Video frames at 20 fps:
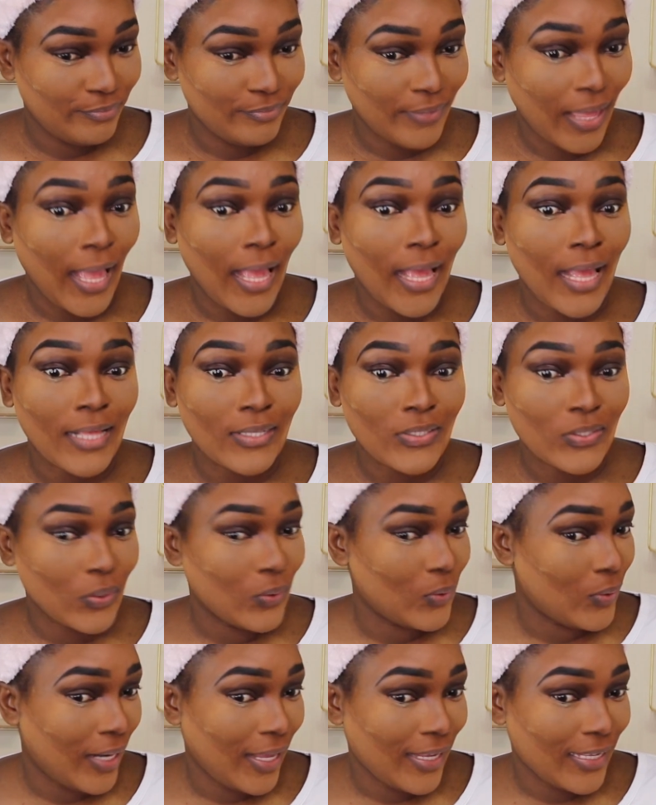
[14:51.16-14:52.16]
That's
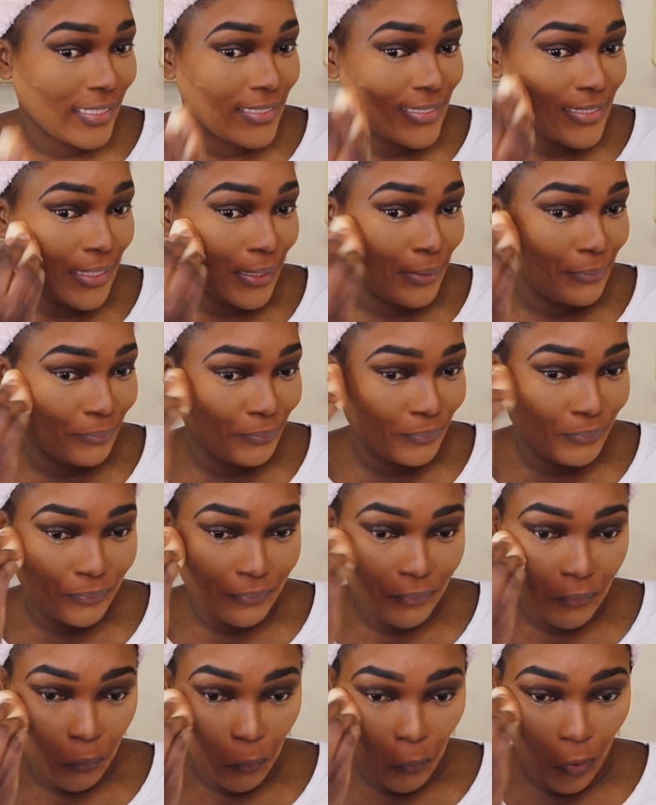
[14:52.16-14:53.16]
all I can say.
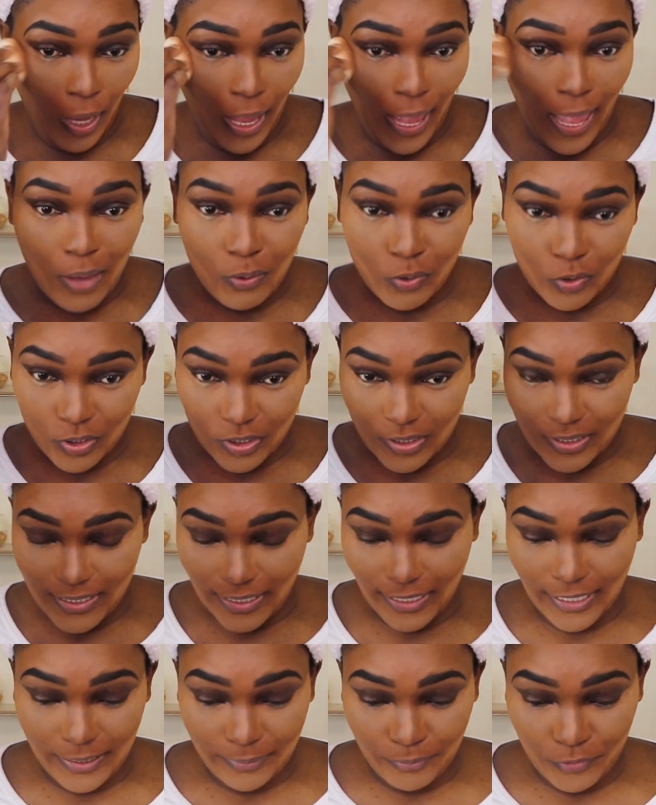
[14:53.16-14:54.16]
I was
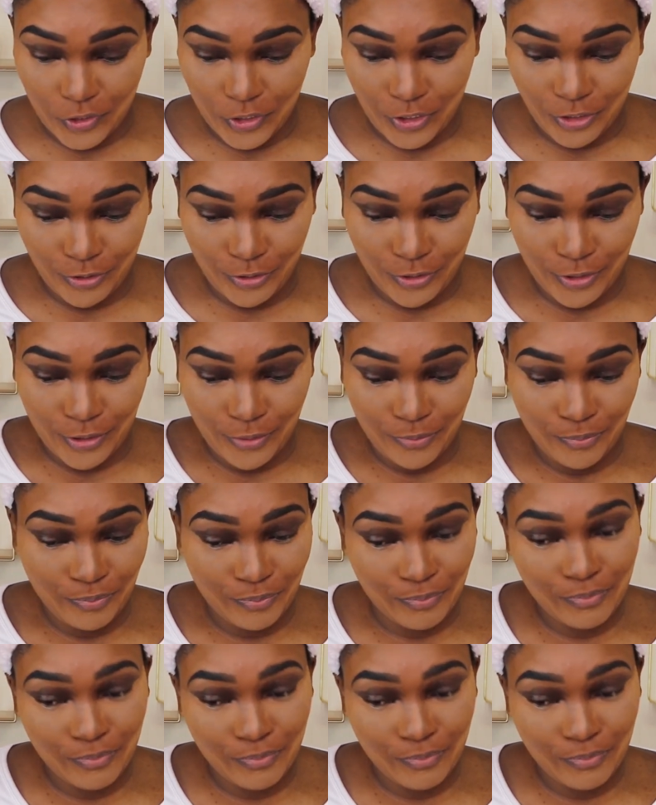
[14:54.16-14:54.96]
damn shook.